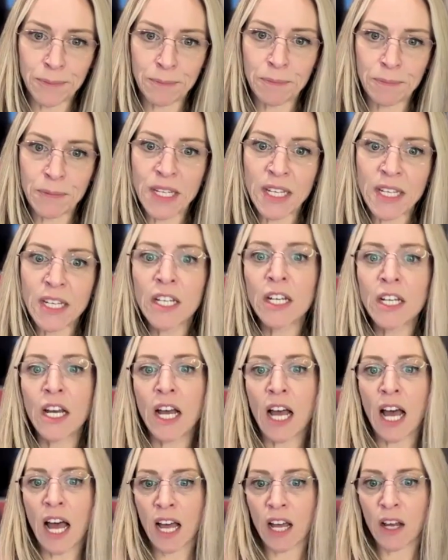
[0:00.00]
right?
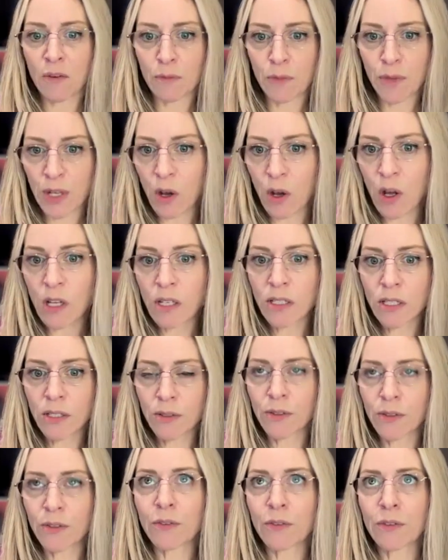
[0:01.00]
We
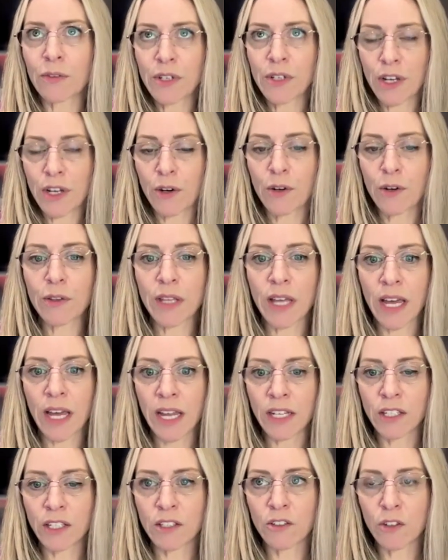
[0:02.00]
also know
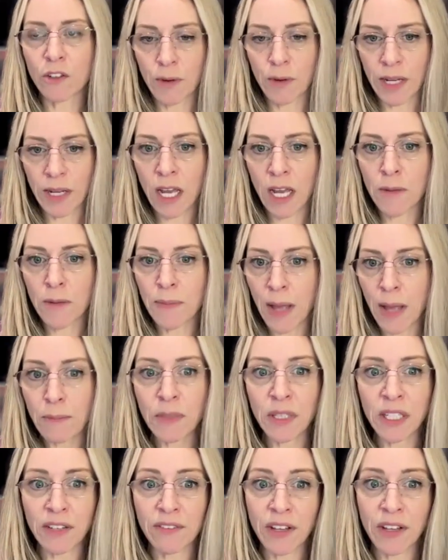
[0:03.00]
that growing up,
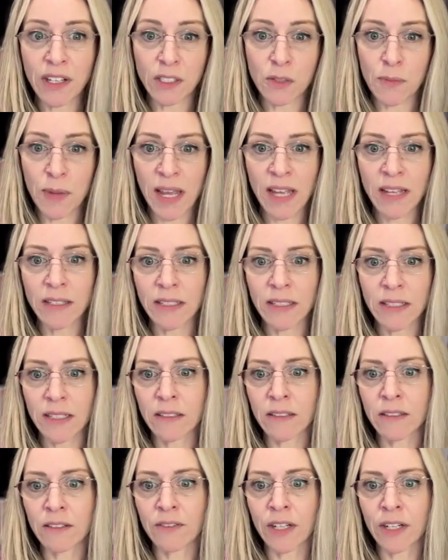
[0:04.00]
Emily felt
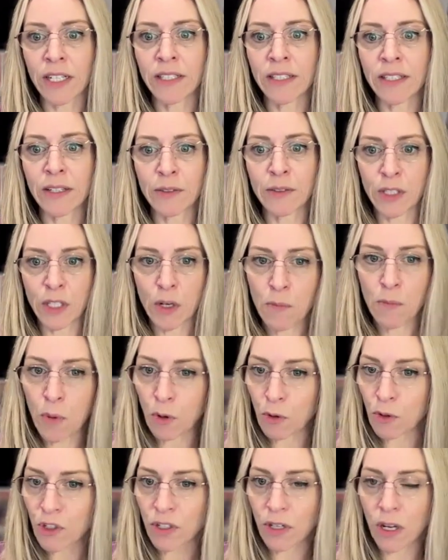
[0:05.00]
abandoned, right? There was an
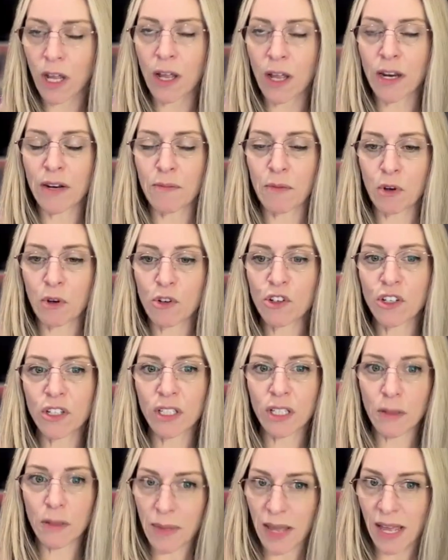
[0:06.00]

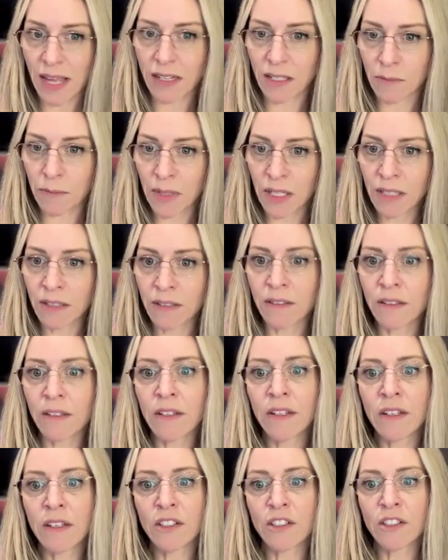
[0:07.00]
emotional abandonment.
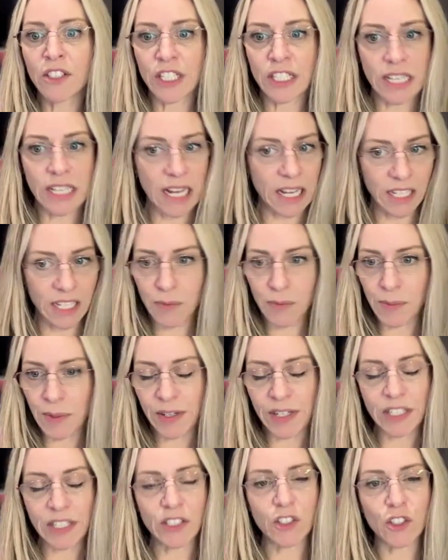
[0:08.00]
She had
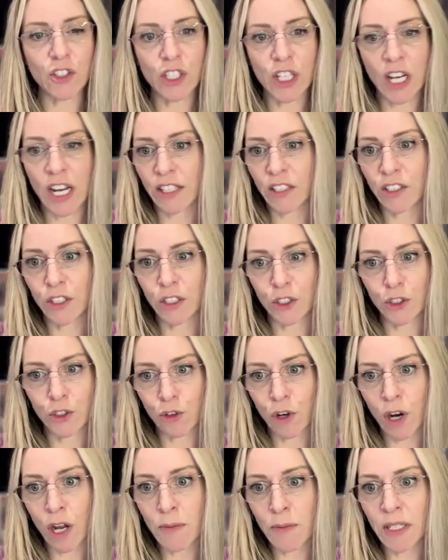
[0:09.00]
experienced childhood
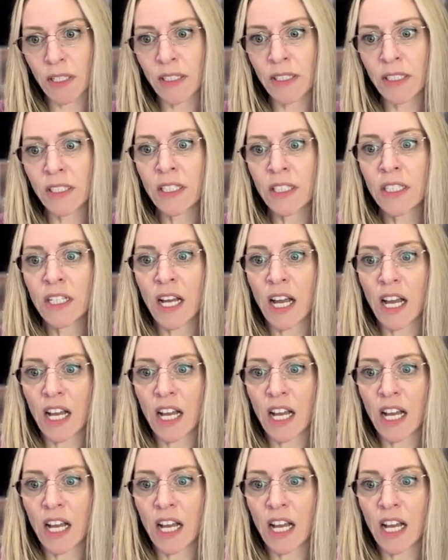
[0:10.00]
trauma,